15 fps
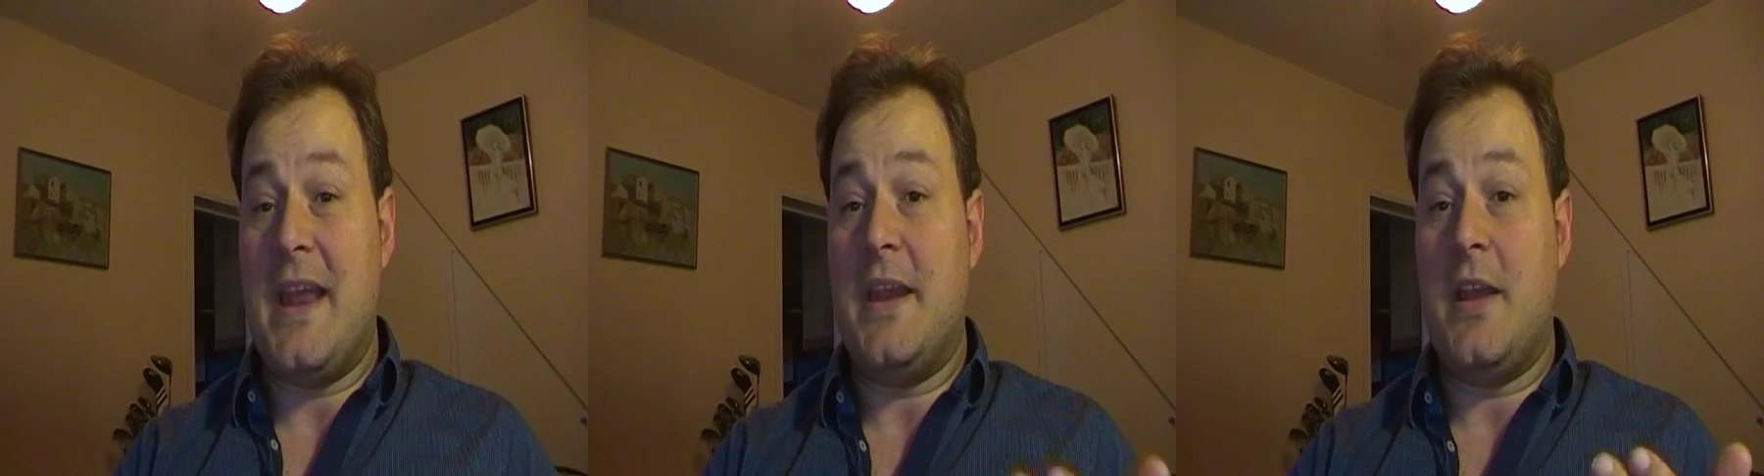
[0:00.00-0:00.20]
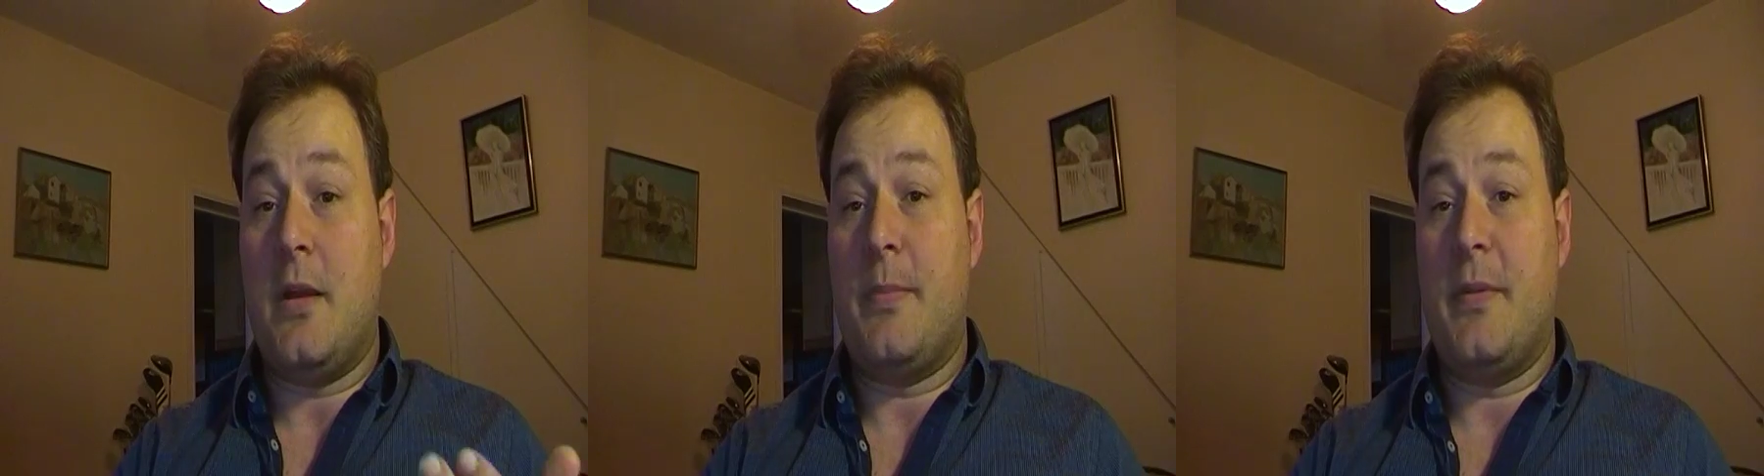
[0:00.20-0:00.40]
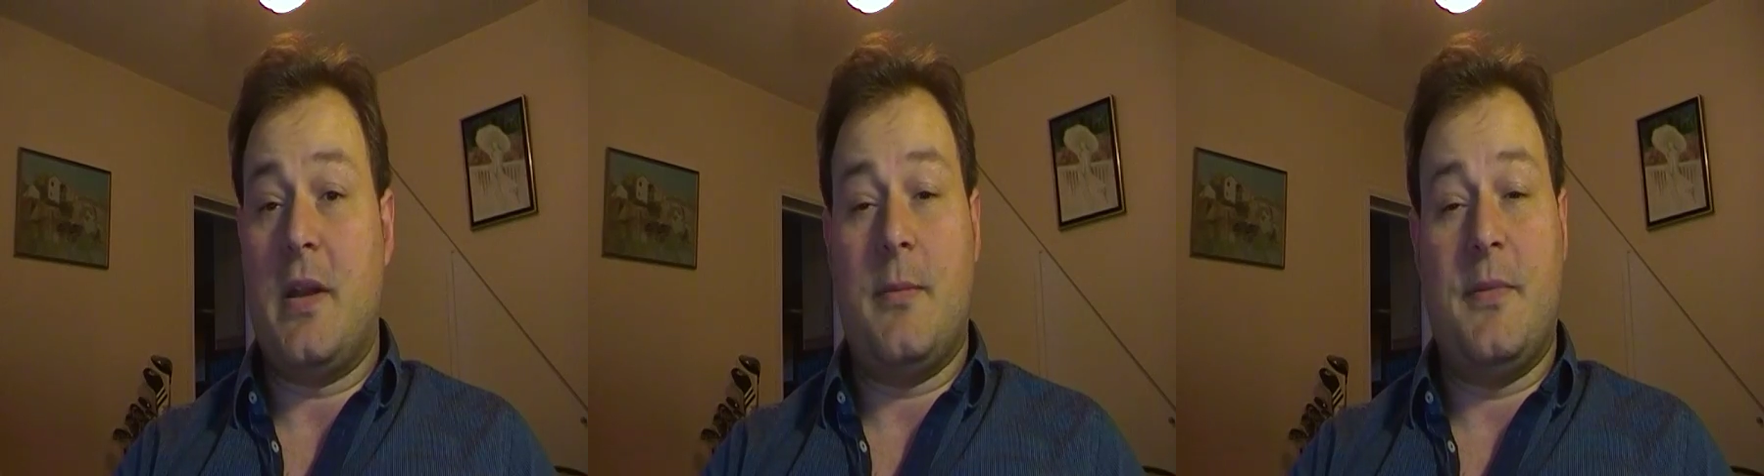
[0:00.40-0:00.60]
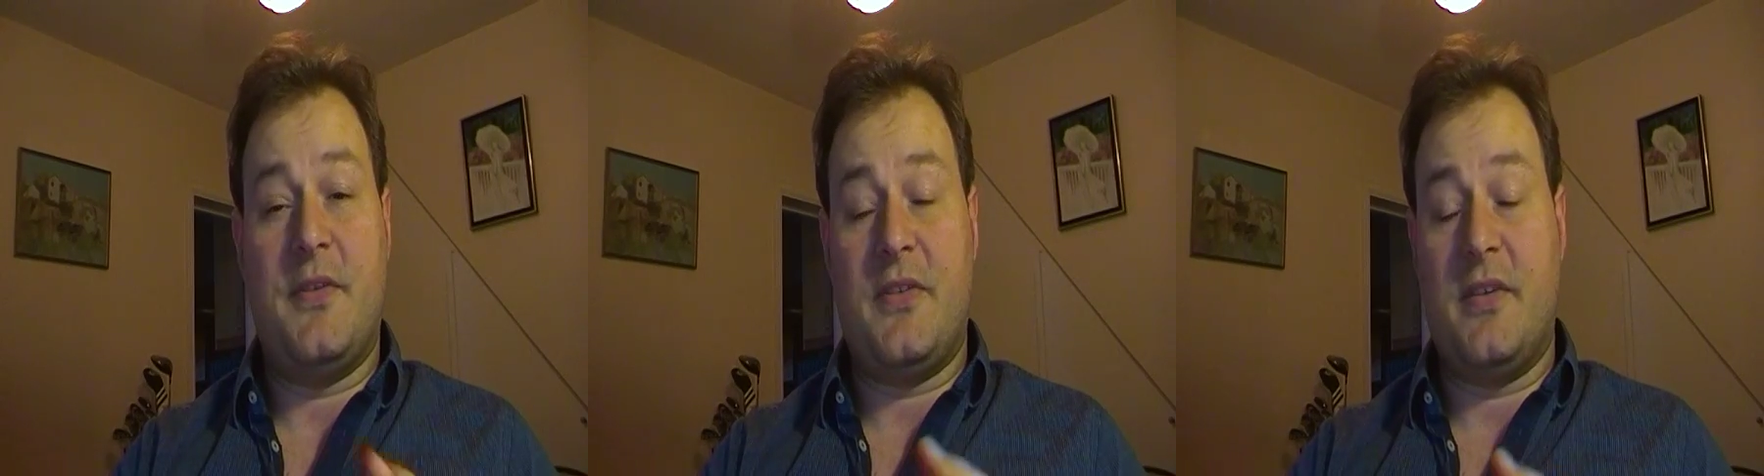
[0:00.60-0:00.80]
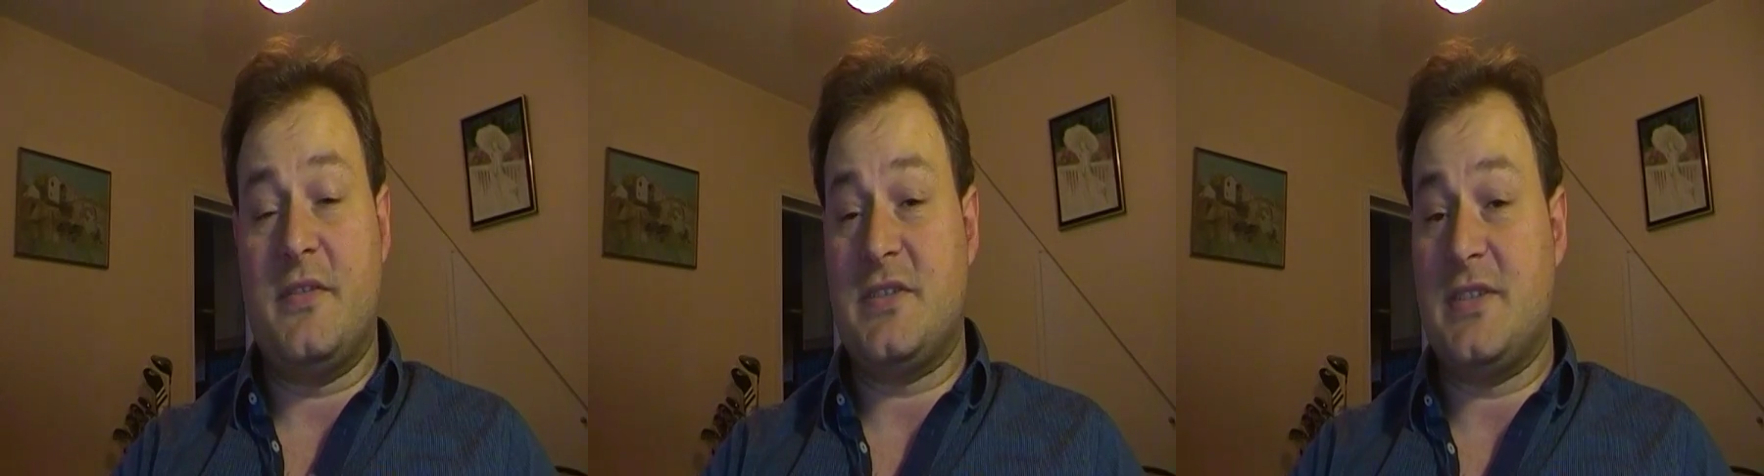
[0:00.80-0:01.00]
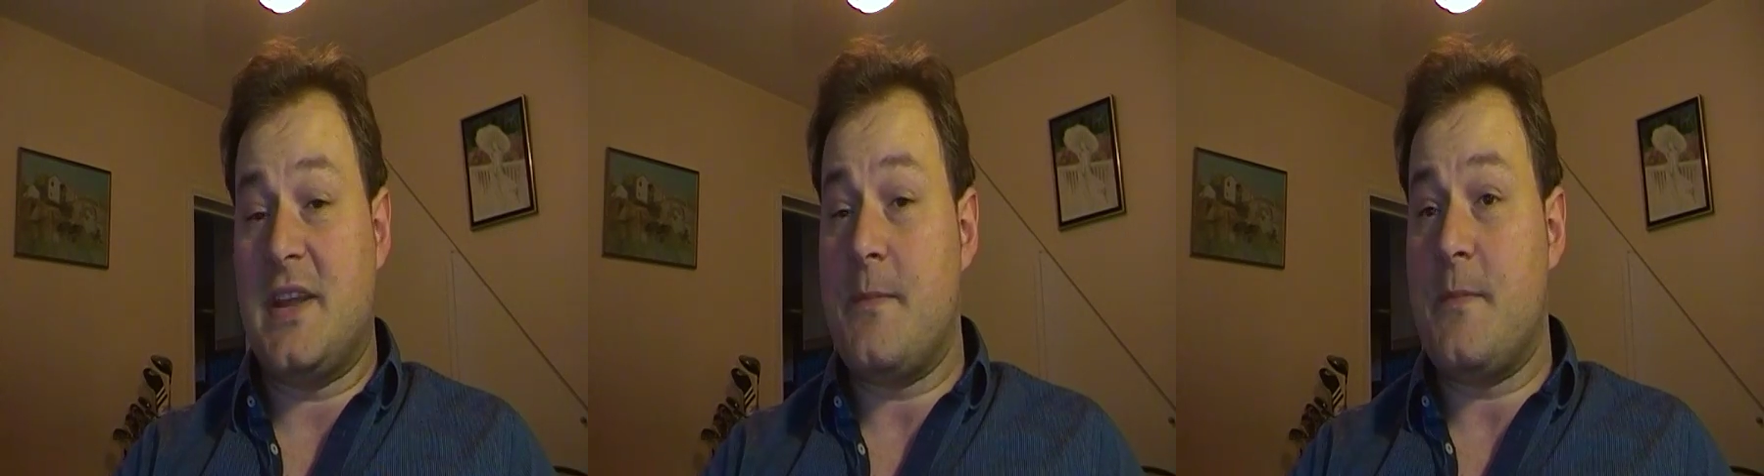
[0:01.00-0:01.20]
any upper numbers and just